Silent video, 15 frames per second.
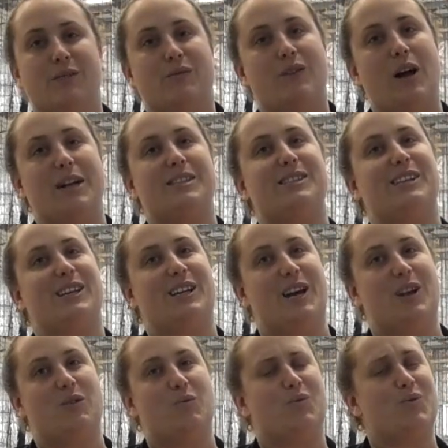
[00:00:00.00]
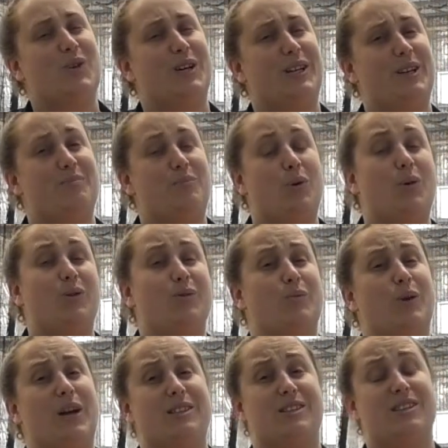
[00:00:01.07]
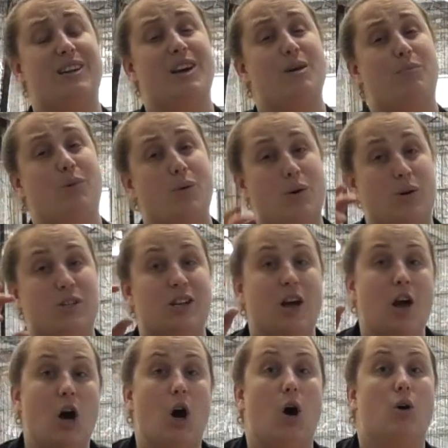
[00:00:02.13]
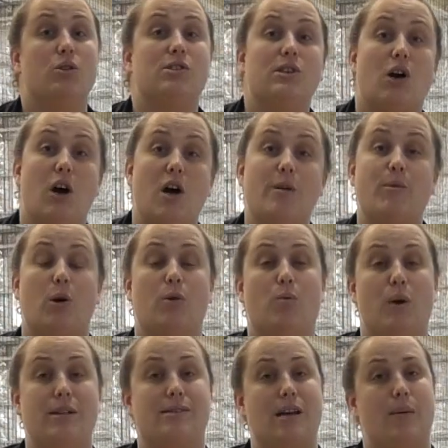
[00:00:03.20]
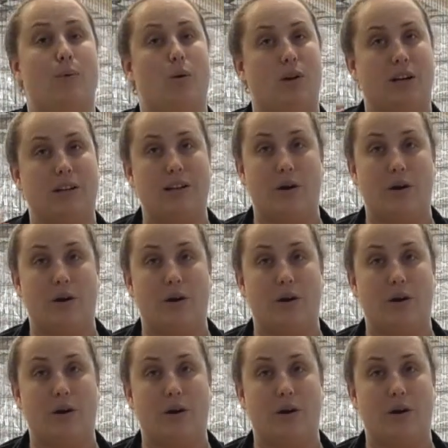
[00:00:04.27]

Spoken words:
Flights, again, really important. We get to the airport on time on Wednesday morning.